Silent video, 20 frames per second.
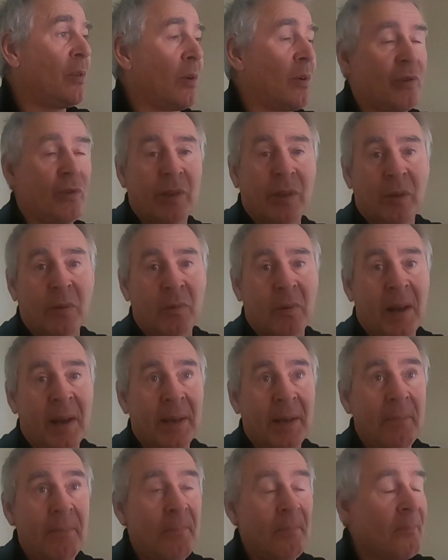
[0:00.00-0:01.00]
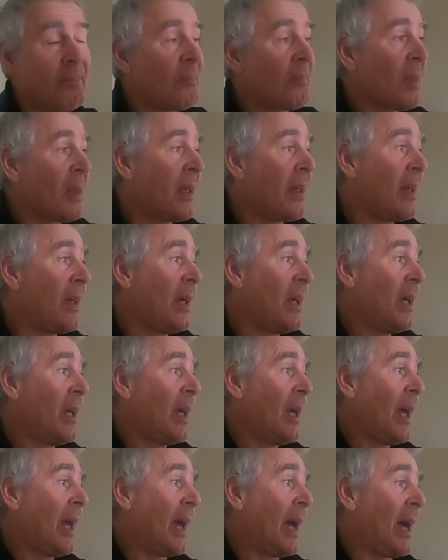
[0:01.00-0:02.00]
dodging the rain.
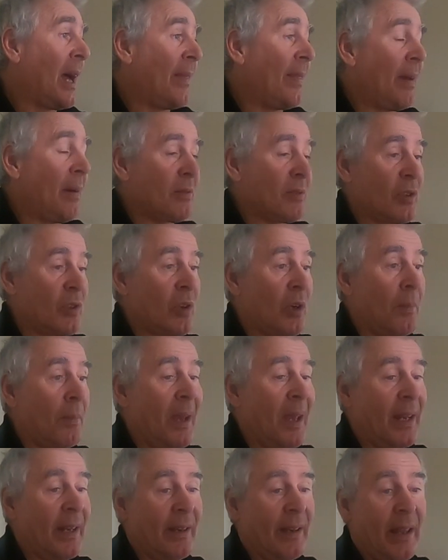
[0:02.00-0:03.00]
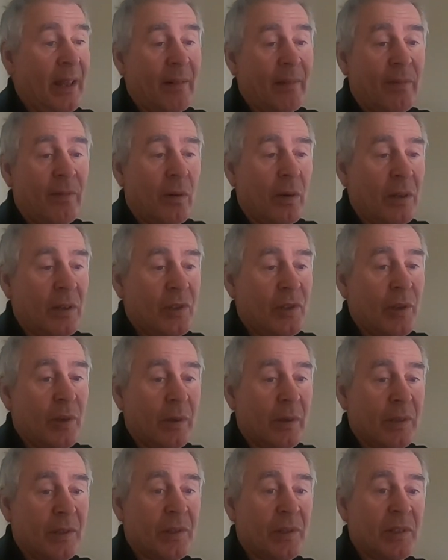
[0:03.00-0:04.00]
That was the time I had it out for an
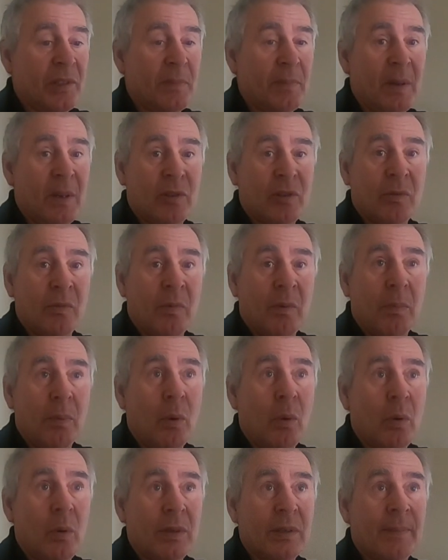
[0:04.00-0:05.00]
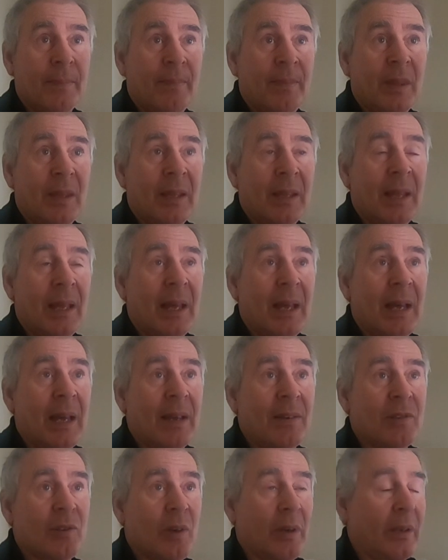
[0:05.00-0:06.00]
insurance inspection report,
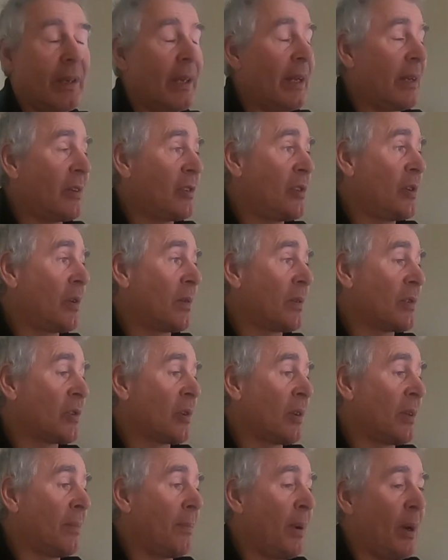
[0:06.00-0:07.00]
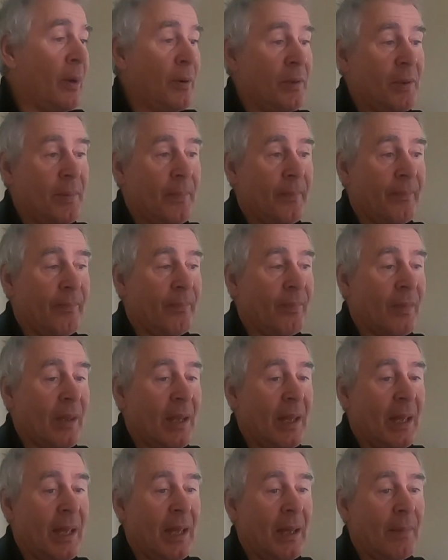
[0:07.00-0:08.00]
so I could get insurance on the boat.
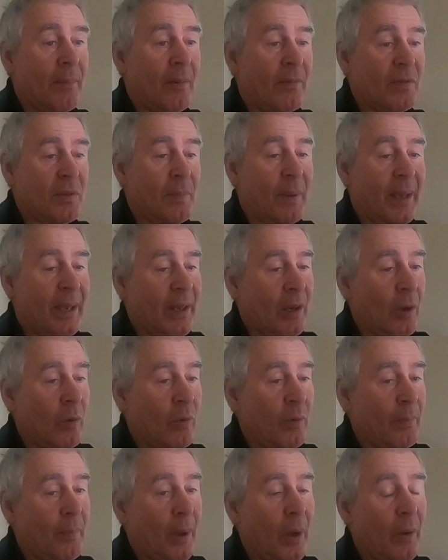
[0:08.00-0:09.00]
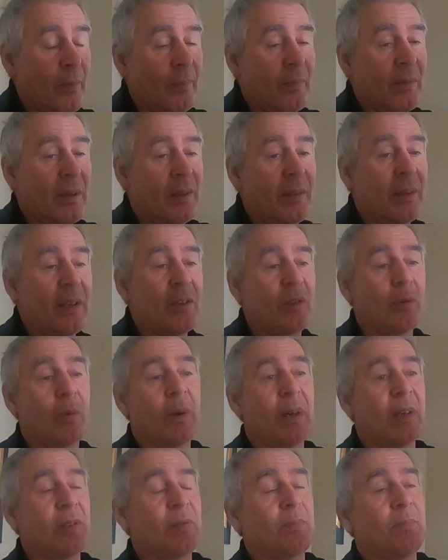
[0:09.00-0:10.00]
Obviously being an older boat, there's
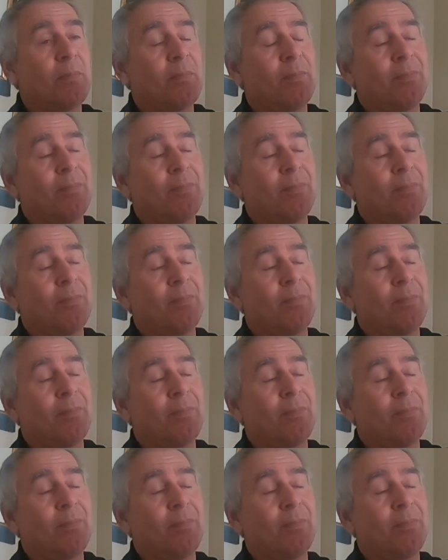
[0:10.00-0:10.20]
always